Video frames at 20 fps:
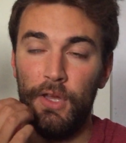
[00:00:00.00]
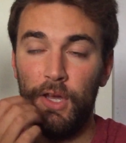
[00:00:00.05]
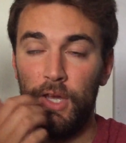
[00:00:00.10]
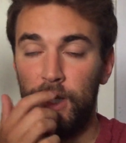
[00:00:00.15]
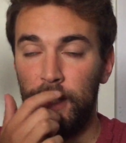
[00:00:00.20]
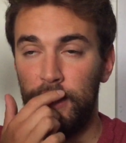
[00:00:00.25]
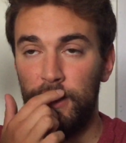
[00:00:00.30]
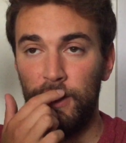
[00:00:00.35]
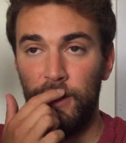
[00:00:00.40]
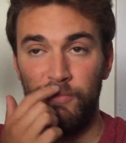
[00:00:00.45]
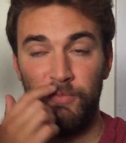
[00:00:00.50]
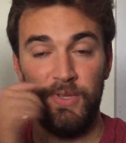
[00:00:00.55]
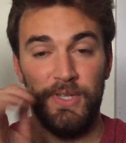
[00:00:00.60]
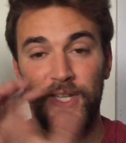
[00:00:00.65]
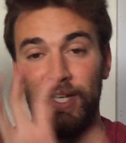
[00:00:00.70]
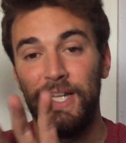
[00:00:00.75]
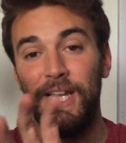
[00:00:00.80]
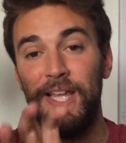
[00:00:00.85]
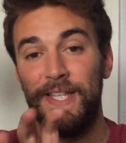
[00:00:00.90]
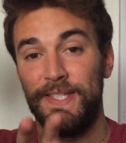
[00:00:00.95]
I've
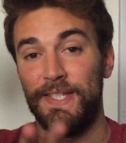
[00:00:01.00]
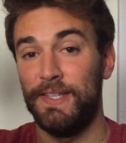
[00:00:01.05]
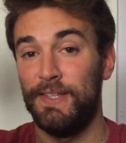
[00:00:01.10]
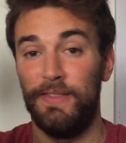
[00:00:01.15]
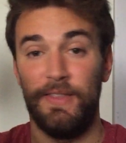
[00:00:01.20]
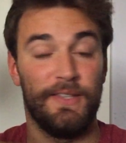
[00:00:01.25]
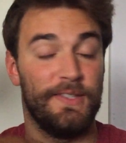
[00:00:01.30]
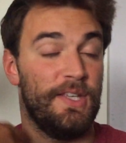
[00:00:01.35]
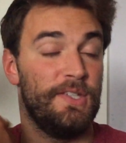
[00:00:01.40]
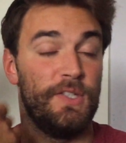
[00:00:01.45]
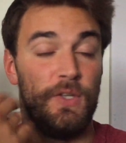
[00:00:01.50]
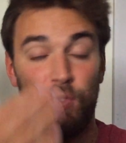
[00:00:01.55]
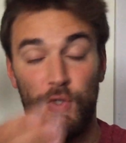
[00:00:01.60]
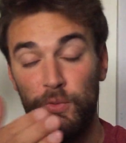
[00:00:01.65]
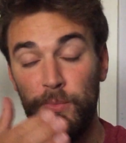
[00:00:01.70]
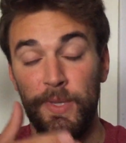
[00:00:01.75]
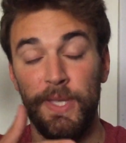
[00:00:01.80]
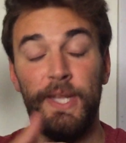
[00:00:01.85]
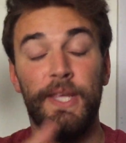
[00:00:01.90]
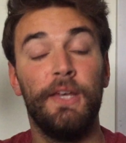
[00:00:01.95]
been neglecting things like
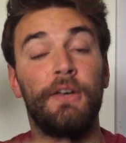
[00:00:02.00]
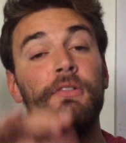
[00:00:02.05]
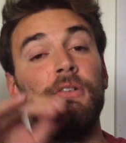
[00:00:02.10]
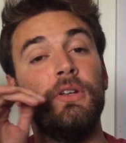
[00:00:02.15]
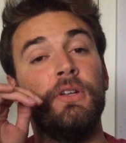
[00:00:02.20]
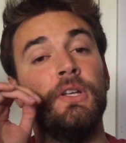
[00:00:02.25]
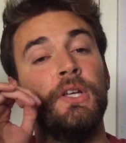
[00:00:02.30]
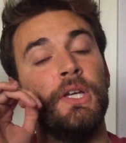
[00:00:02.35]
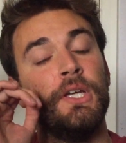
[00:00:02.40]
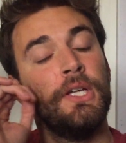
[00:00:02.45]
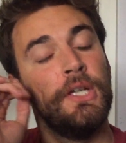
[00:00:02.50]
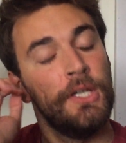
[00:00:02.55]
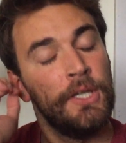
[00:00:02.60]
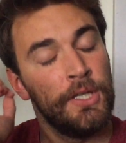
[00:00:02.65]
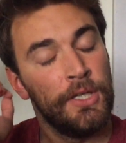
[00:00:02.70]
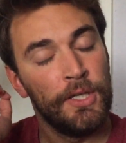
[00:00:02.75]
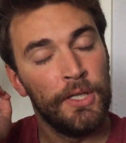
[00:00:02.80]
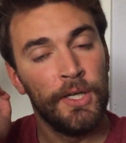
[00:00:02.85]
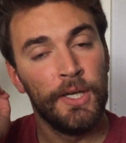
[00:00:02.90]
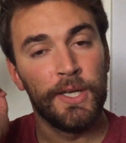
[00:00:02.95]
social media and
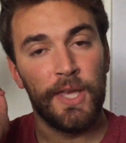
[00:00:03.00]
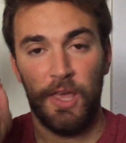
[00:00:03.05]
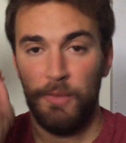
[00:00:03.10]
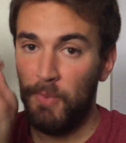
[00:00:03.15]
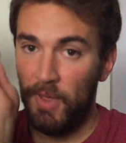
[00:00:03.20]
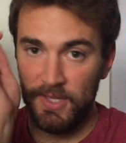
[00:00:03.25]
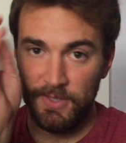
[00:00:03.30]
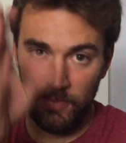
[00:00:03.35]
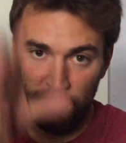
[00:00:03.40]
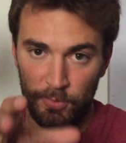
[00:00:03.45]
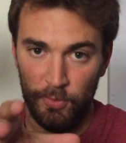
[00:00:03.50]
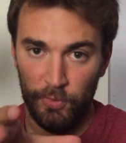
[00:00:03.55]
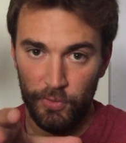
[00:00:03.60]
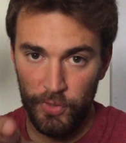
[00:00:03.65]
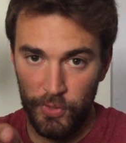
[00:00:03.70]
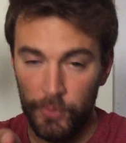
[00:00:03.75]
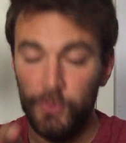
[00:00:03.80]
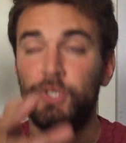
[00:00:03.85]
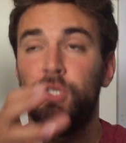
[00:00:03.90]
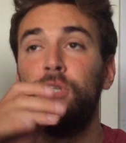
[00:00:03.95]
getting back to people
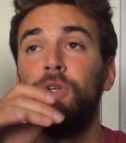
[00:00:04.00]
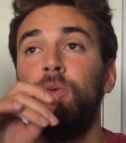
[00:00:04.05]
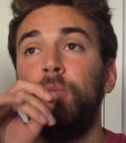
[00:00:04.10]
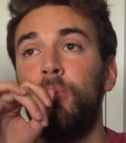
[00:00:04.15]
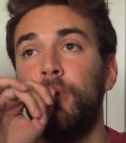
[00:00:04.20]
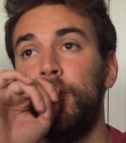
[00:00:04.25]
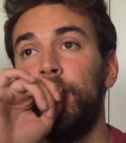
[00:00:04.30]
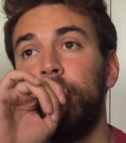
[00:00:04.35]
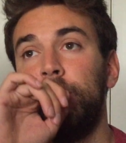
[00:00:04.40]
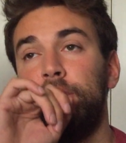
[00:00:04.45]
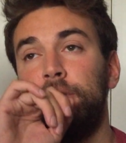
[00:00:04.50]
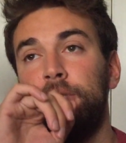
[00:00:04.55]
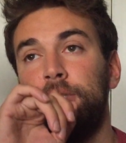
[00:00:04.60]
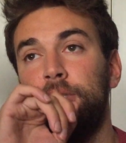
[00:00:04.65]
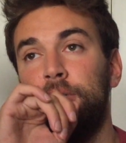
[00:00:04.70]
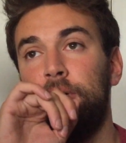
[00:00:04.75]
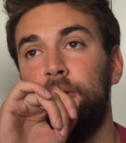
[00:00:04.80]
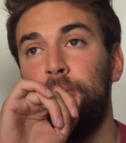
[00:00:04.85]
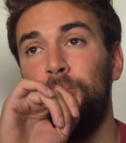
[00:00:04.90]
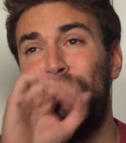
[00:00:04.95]
on YouTube,
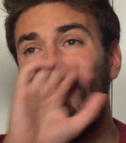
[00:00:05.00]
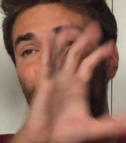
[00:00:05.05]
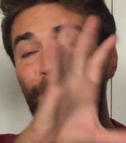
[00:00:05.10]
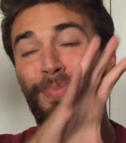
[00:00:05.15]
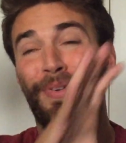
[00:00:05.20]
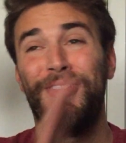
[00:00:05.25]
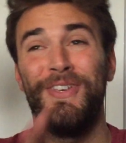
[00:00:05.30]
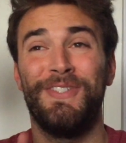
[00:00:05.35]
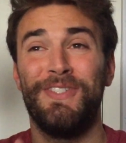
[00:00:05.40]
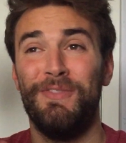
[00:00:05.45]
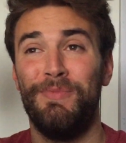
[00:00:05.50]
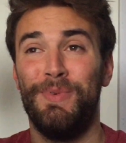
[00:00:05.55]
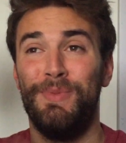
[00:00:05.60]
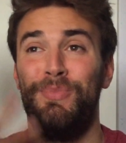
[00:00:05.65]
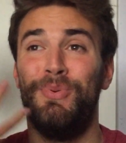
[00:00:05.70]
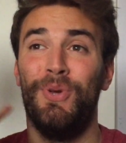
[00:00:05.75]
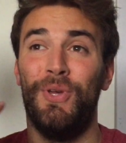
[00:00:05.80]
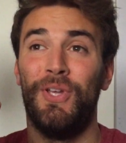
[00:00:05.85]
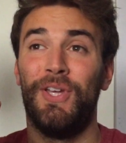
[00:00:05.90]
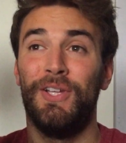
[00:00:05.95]
because I've
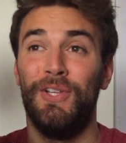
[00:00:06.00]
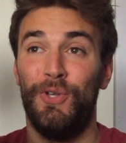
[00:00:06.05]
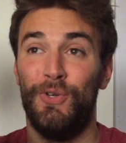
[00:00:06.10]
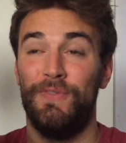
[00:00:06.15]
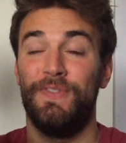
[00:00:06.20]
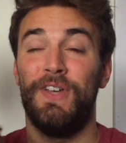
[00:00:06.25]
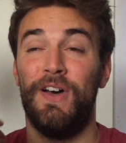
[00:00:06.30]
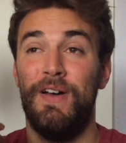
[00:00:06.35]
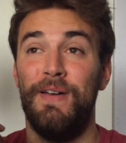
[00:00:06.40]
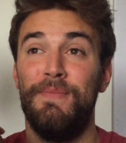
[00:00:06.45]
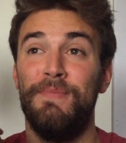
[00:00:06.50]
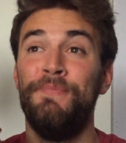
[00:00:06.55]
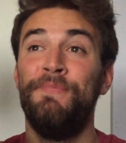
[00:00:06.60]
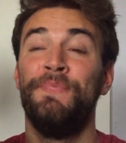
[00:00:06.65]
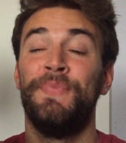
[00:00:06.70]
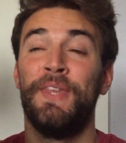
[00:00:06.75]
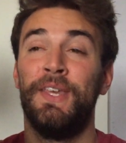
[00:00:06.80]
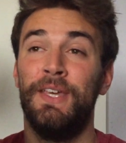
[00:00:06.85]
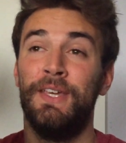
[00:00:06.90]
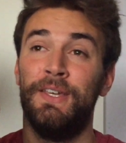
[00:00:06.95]
been putting a lot of
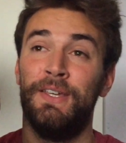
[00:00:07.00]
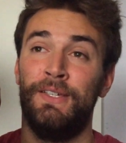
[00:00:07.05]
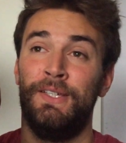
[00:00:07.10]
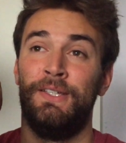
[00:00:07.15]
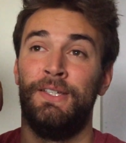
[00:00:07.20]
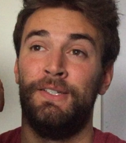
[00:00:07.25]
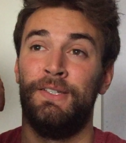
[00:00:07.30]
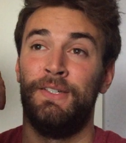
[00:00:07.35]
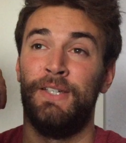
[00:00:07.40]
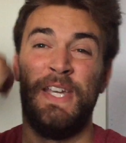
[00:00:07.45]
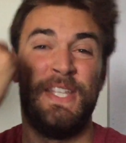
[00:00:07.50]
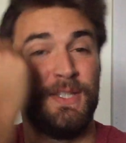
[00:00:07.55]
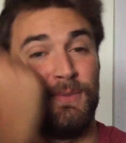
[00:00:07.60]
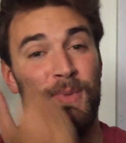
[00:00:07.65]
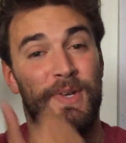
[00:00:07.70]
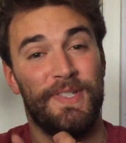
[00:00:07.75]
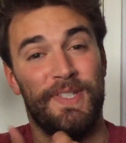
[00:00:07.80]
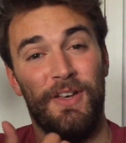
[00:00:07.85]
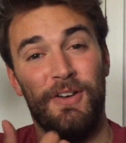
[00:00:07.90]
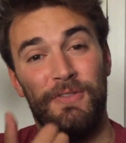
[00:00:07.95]
time
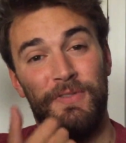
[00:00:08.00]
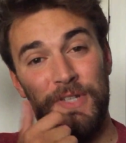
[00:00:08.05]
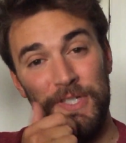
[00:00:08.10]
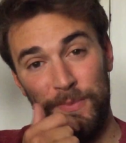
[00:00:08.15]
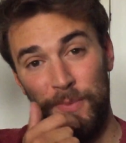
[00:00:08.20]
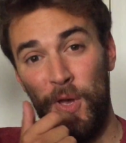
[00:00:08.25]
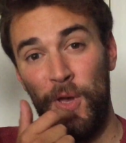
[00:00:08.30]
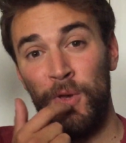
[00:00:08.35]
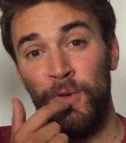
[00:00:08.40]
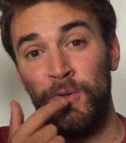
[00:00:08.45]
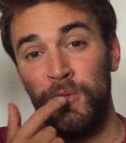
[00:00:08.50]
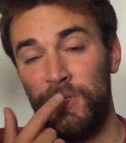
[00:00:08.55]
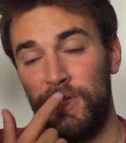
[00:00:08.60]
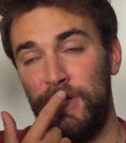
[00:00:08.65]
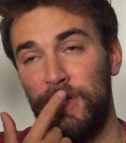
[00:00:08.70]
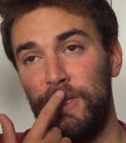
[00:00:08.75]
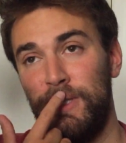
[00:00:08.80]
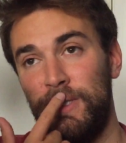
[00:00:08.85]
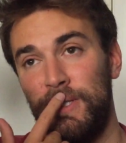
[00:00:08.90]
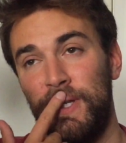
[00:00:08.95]
into myself, I suppose,
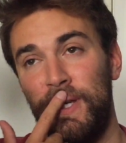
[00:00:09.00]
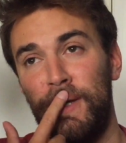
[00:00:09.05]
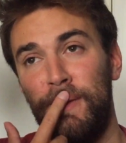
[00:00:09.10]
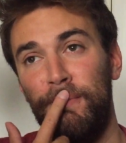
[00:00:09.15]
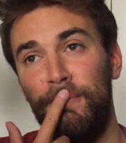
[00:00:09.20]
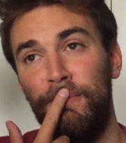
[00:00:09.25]
and